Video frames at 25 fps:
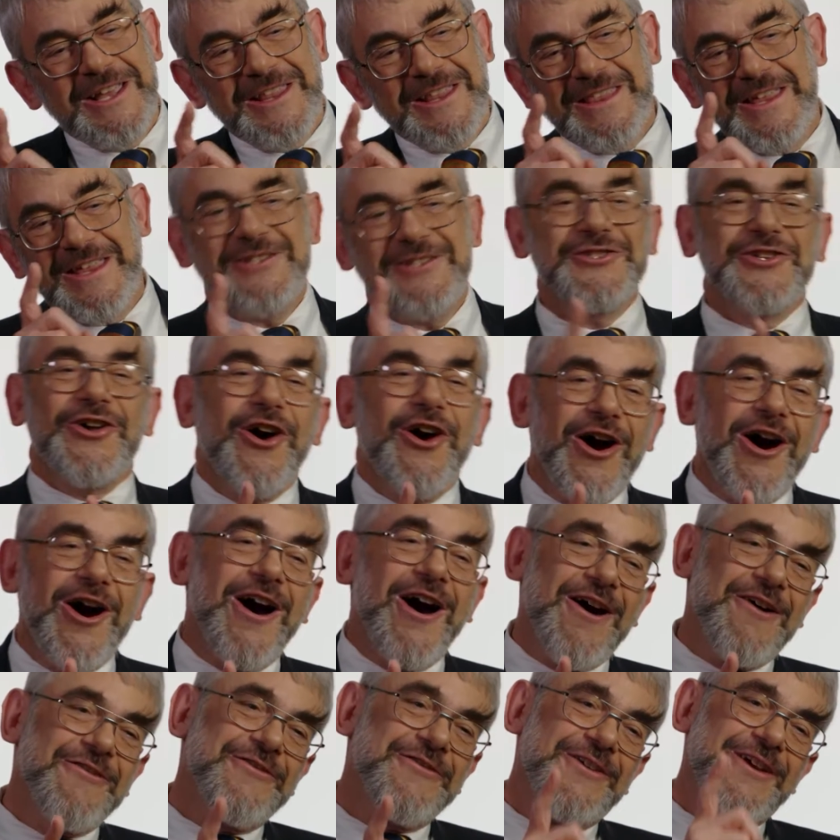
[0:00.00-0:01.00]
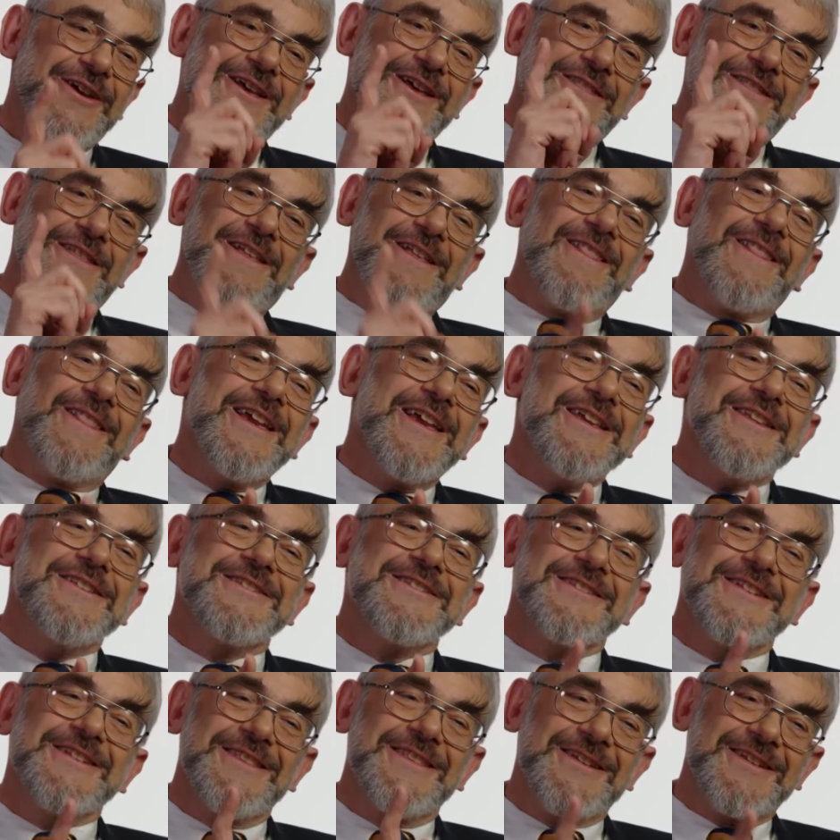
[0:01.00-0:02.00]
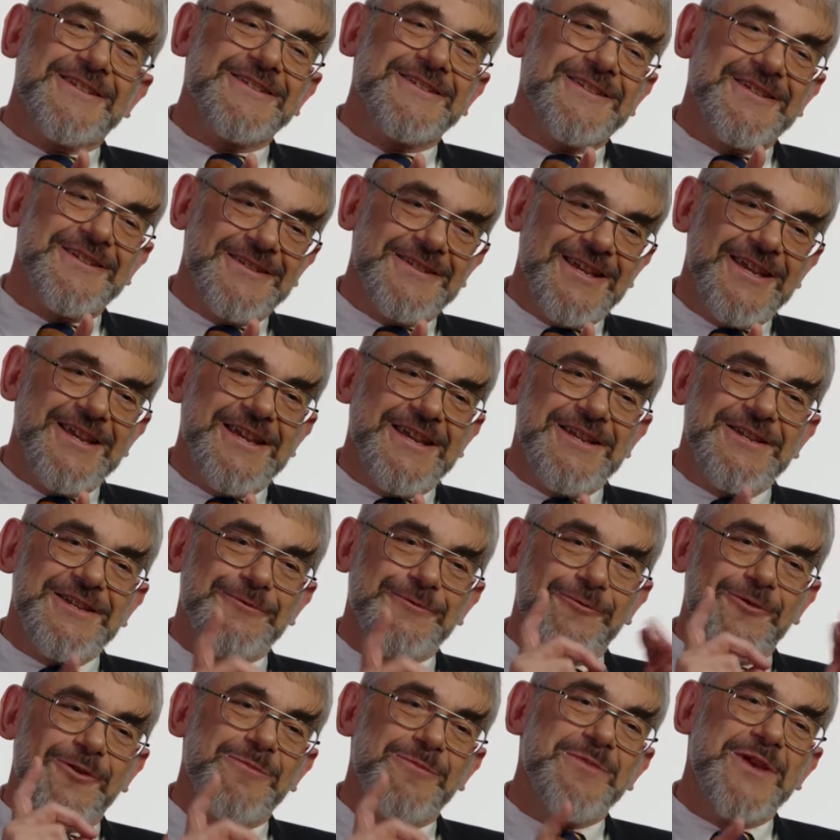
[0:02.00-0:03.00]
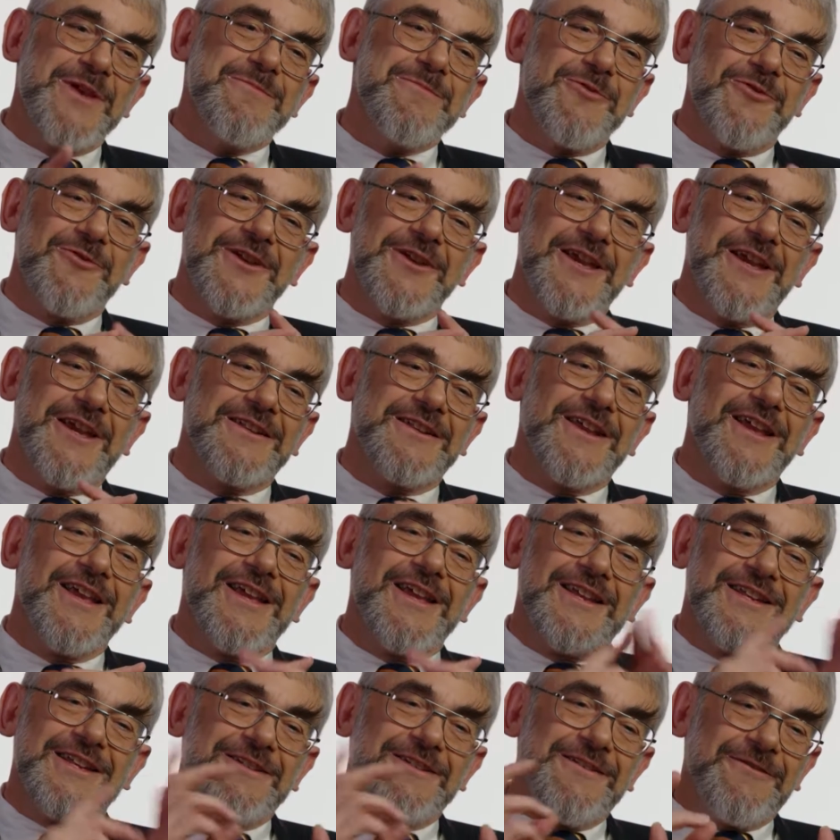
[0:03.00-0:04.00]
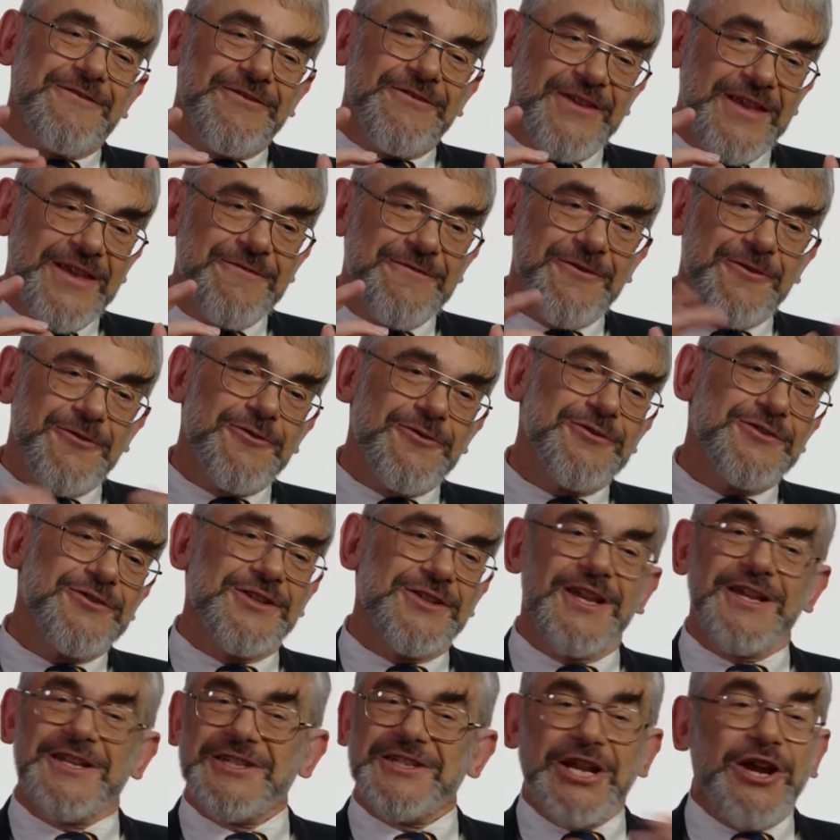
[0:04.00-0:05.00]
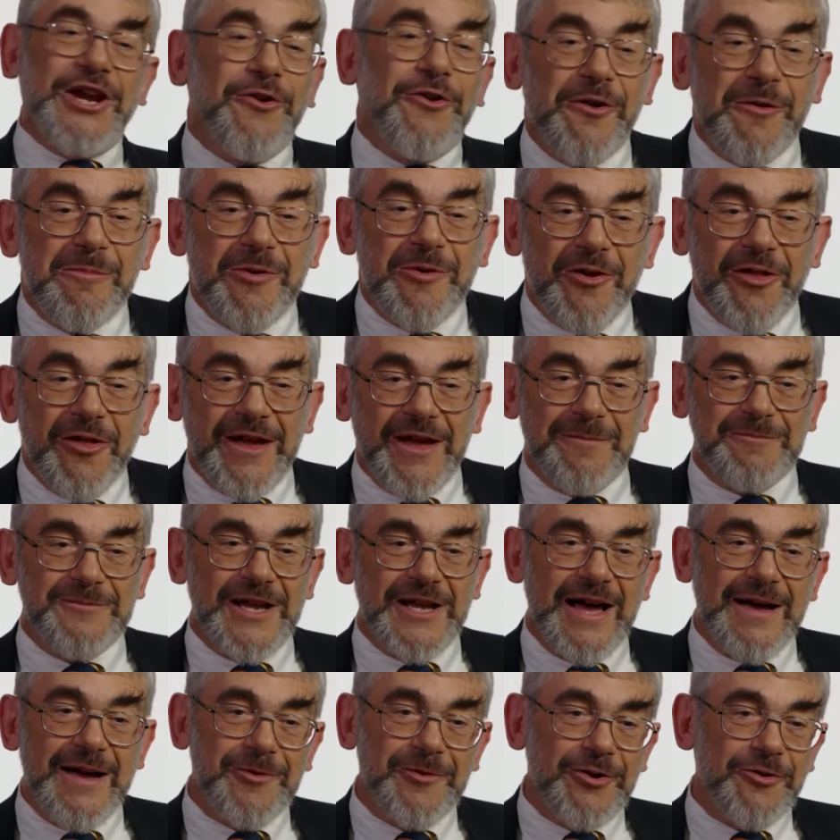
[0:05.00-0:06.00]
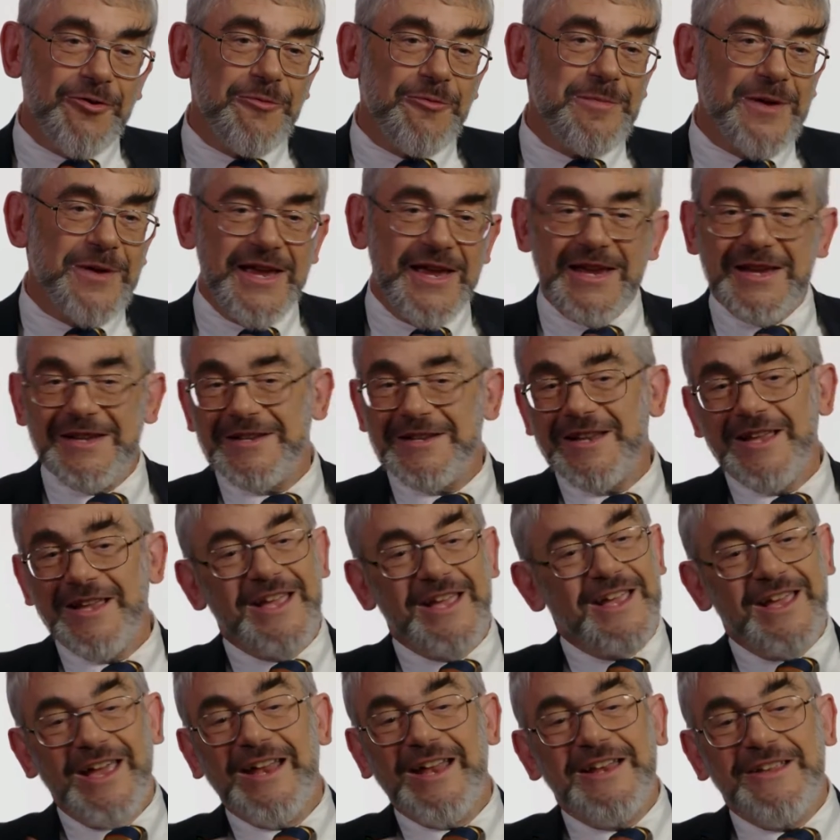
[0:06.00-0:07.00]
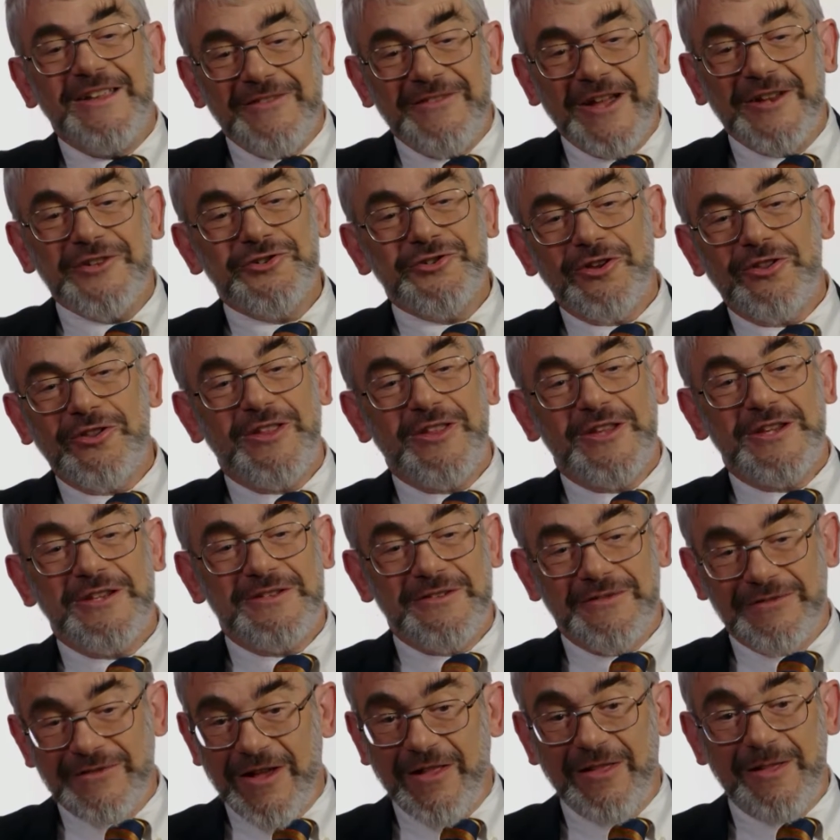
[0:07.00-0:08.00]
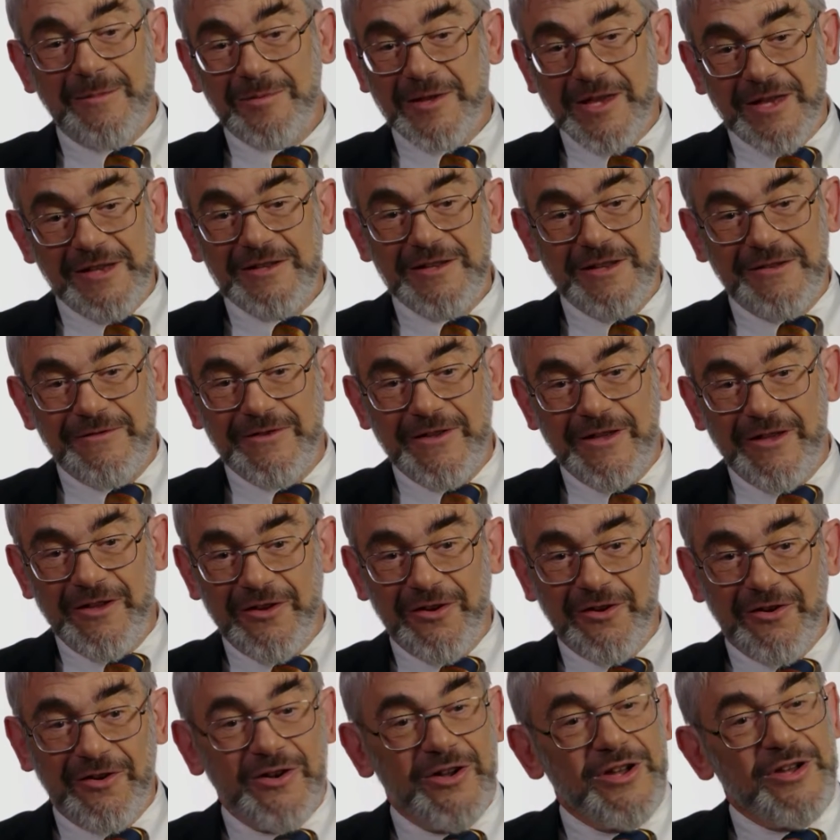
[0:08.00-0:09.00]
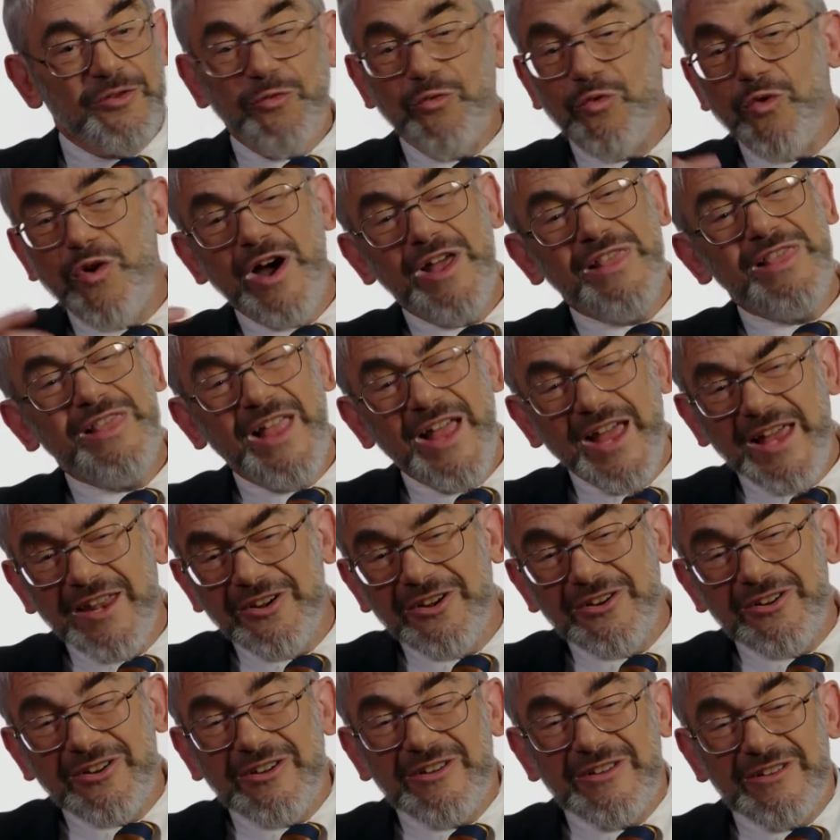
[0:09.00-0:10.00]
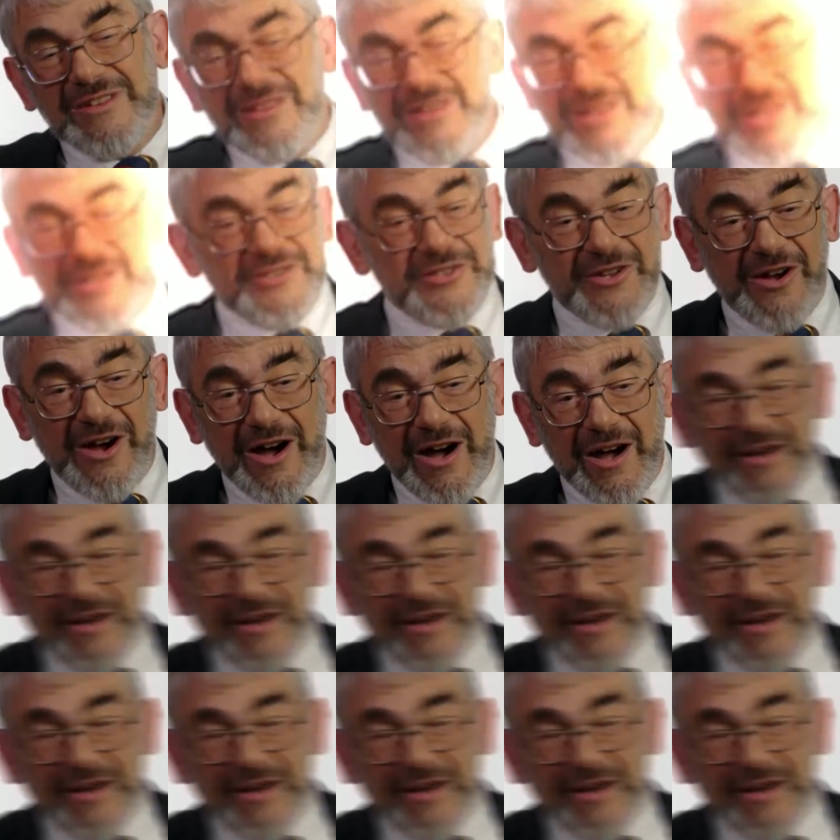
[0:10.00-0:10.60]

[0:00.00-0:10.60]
that's off that leads to this disease where people get fevers, terrible abdominal pain, and eventually develop kidney failure. One letter that's off.